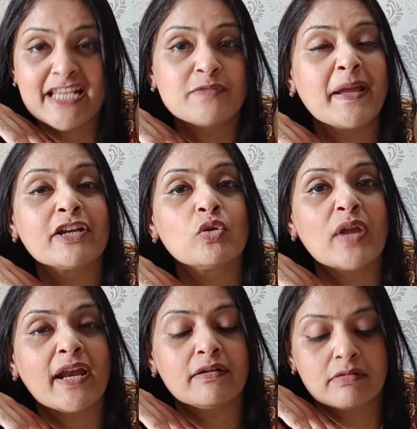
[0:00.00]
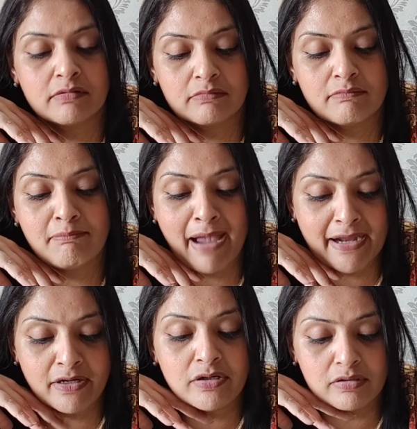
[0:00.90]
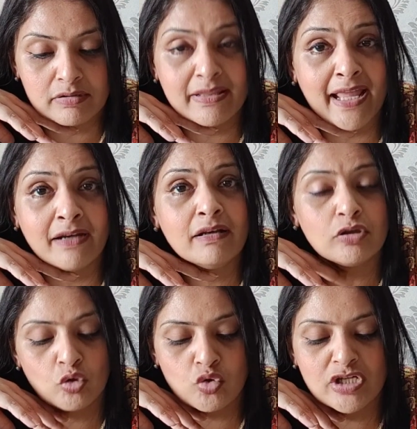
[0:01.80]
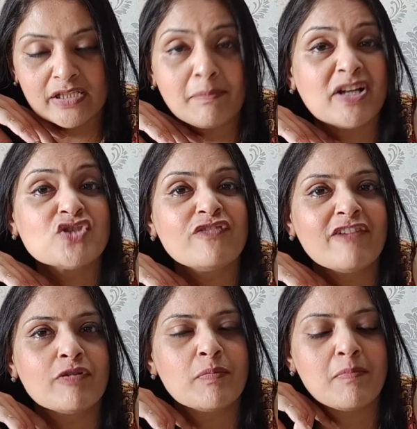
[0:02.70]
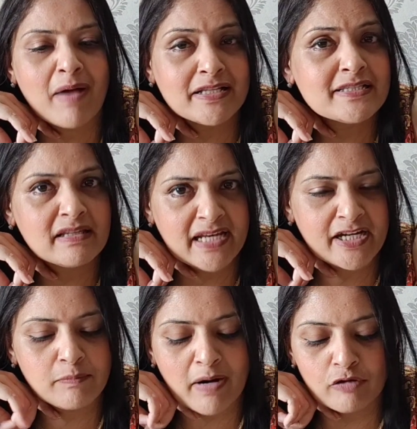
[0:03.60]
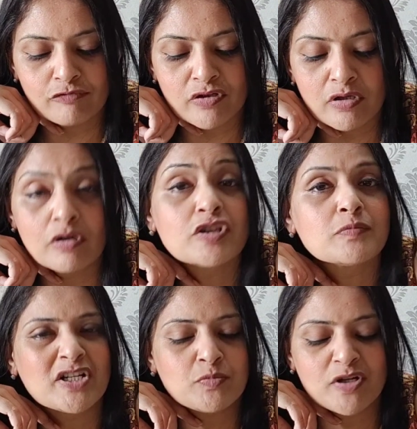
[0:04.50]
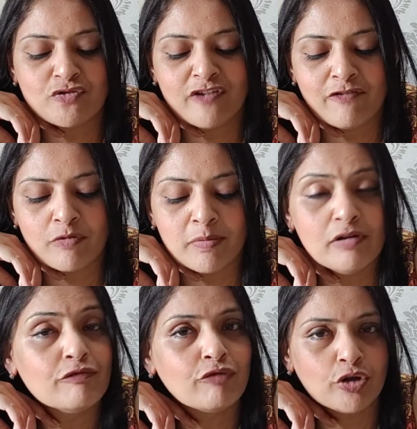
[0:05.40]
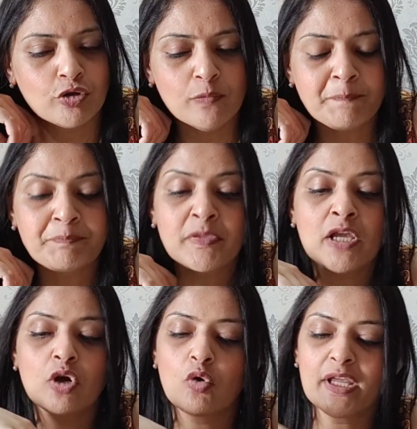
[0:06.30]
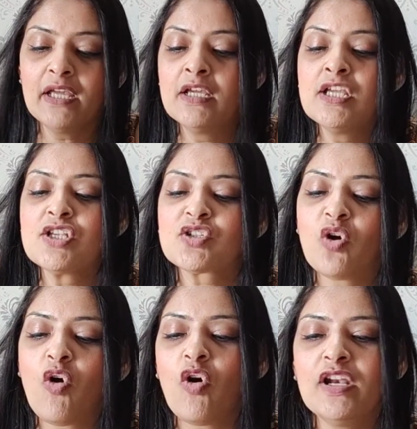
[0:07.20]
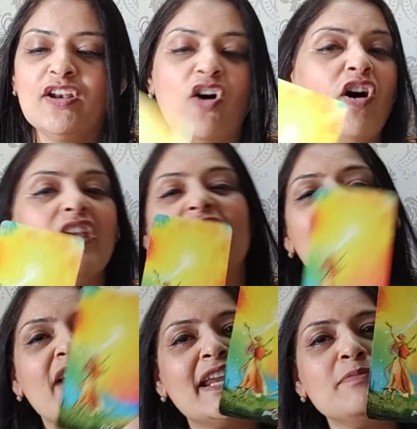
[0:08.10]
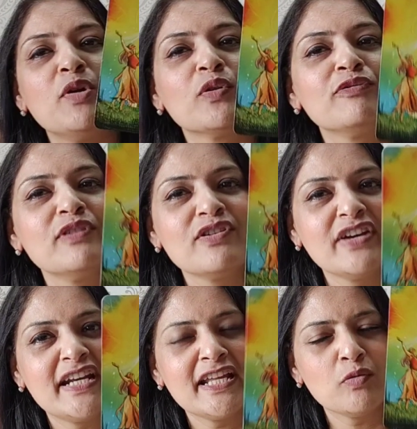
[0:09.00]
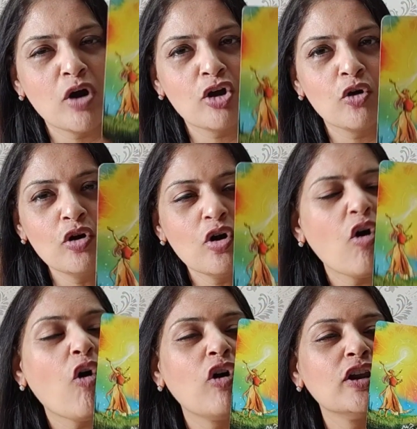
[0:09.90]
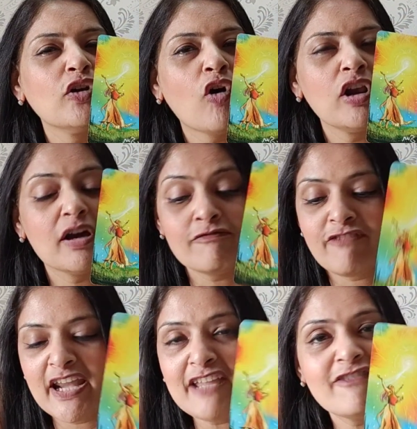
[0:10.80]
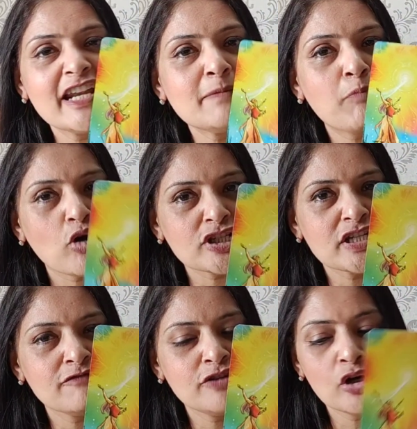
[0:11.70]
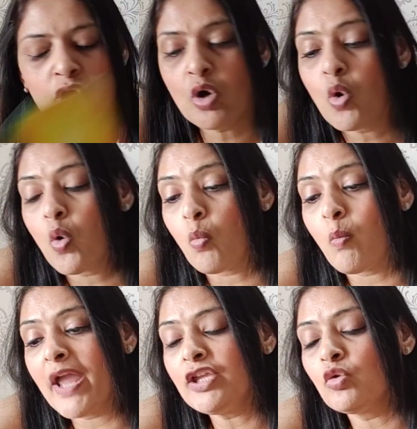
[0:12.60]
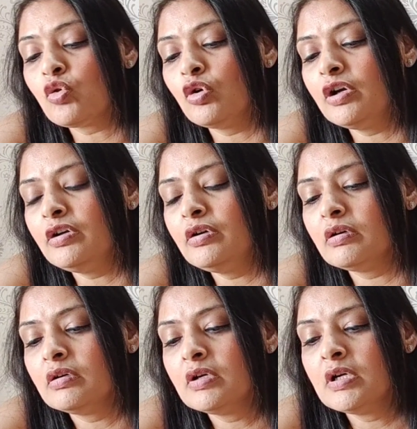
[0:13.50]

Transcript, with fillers: expect to get married then. Those are the much favorable months. The later part of the year is much, much favorable for you. Okay. So, all in all, a very beautiful reading, Virgo. All in all, a very, very positive year where you could